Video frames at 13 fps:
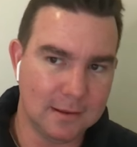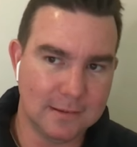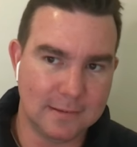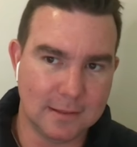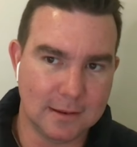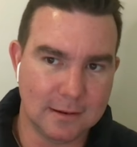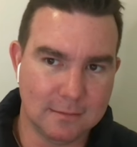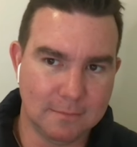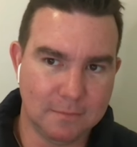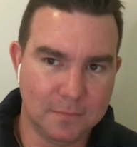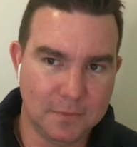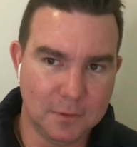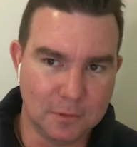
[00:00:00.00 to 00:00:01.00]
is that
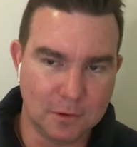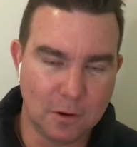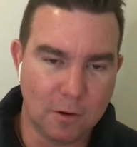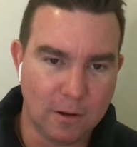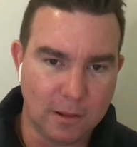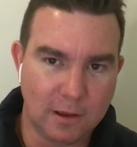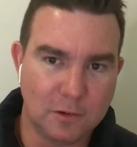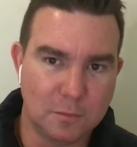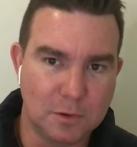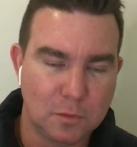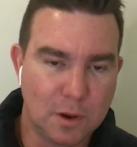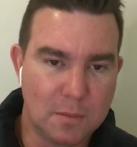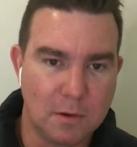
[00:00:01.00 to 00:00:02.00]
there was a correlation
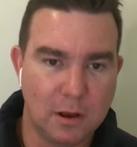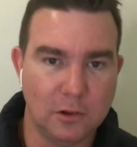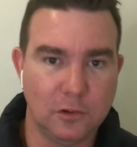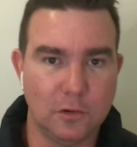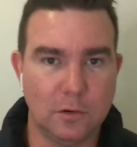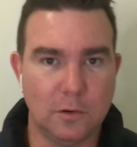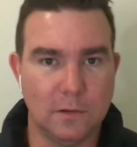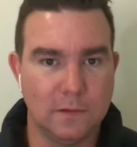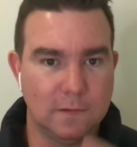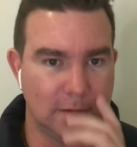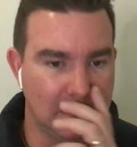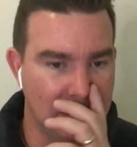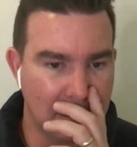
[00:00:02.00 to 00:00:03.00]
between my
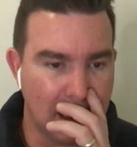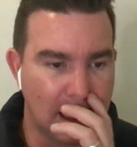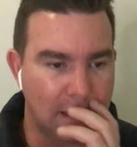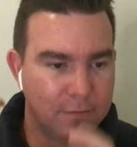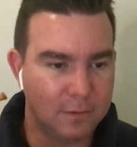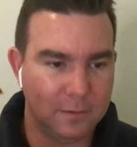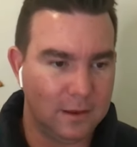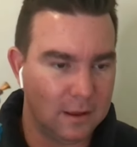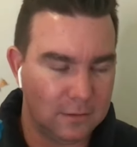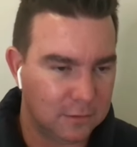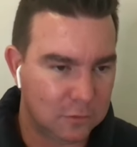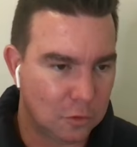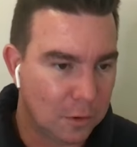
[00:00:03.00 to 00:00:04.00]
shorts
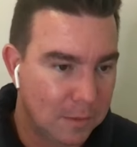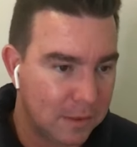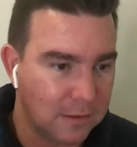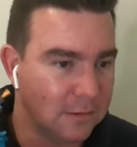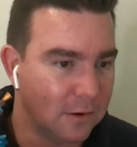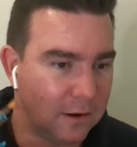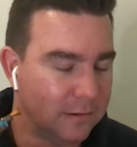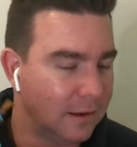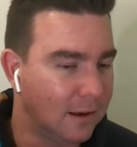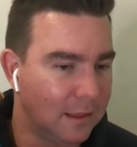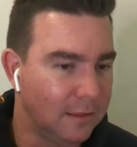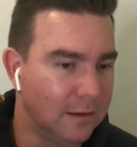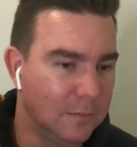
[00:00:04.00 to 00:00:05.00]
just talking about these guys, you know,
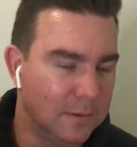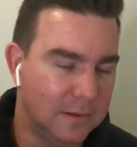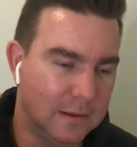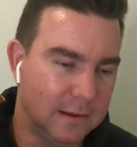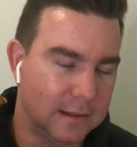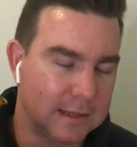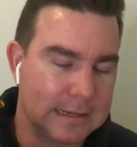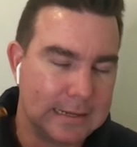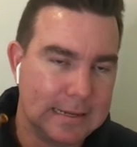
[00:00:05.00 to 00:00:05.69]
nothing in particular.